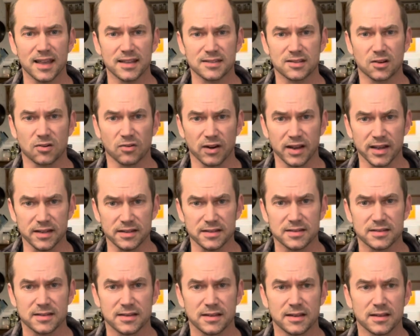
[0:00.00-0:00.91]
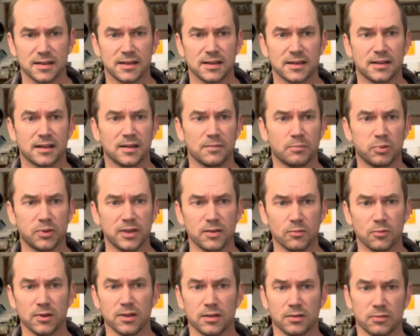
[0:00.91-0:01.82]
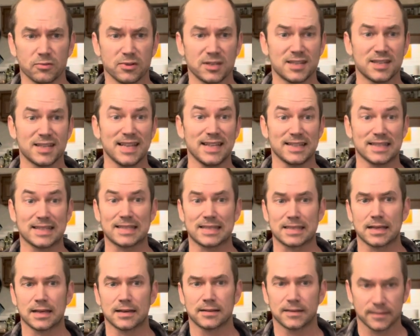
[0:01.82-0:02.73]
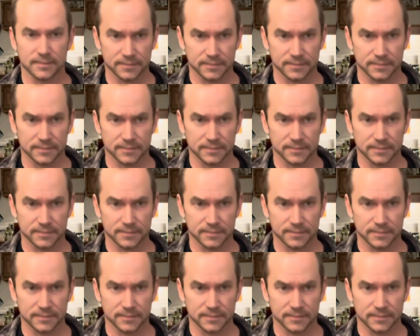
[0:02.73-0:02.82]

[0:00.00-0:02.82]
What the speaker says: Grace, complete with receipts.